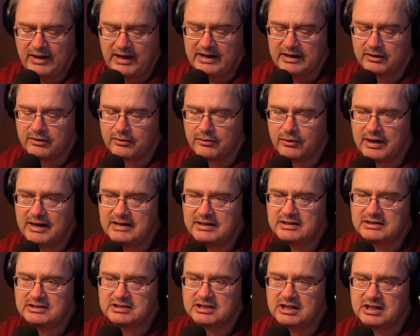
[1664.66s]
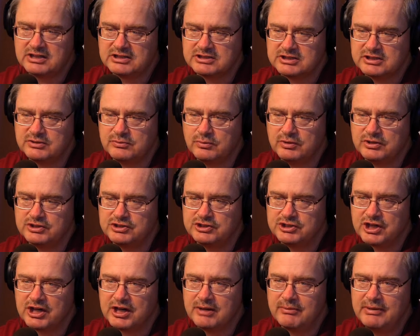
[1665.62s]
had a great discussion with
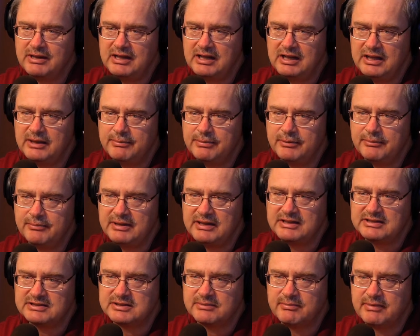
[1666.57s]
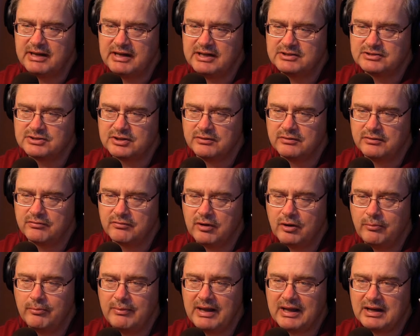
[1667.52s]
Jeremy Lipham. He's the manager of the
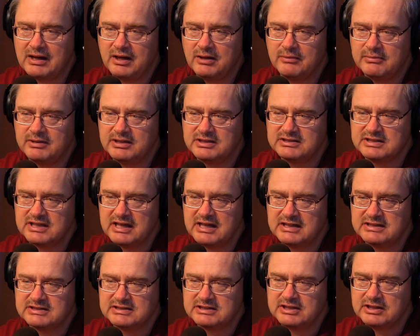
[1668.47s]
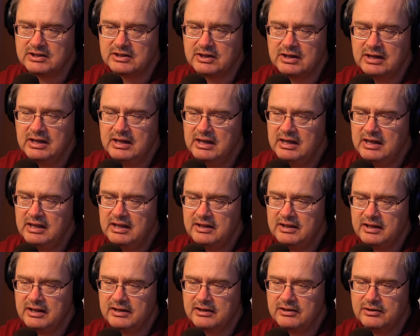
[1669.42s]
Romac Lumber Design Center.
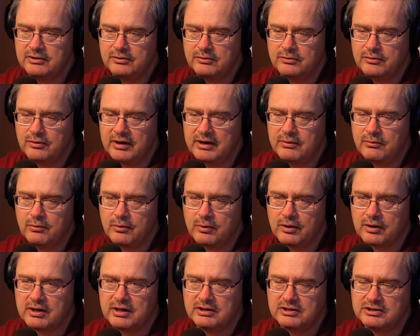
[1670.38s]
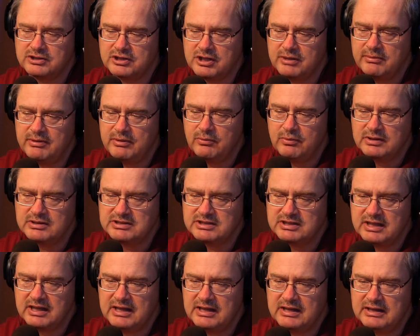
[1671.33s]
They do great work. Jeremy, once
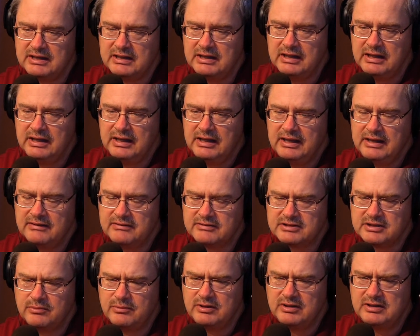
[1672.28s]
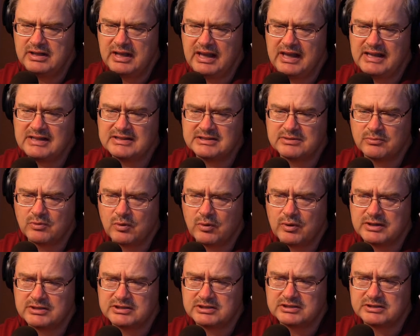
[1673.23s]
again, if someone has some
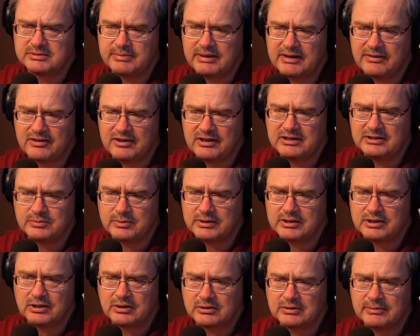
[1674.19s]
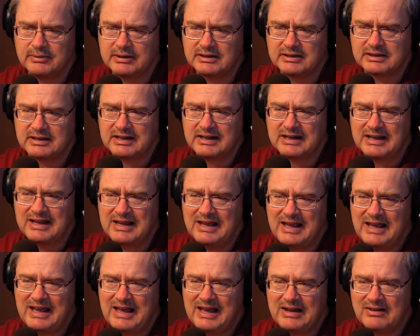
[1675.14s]
questions about things we talked about today,
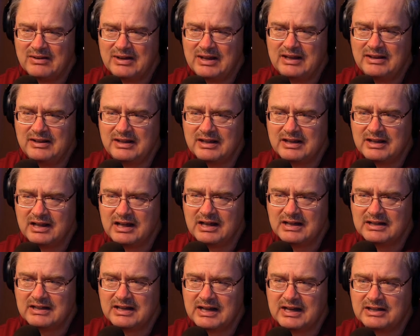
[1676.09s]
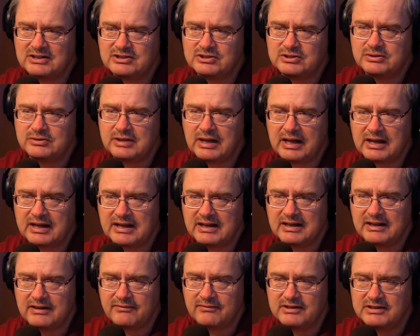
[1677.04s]
how can they contact you, how
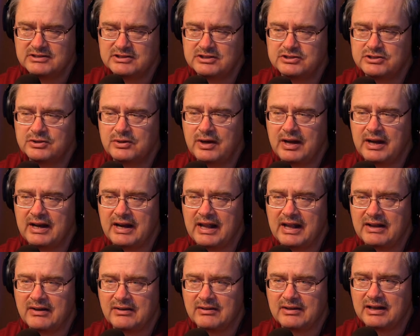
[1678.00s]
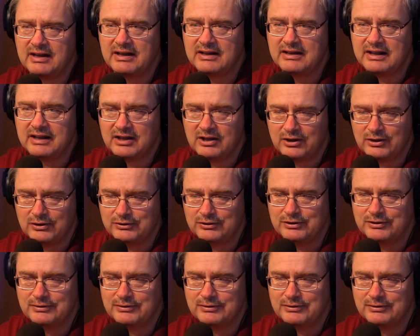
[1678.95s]
can they visit you, and how can they call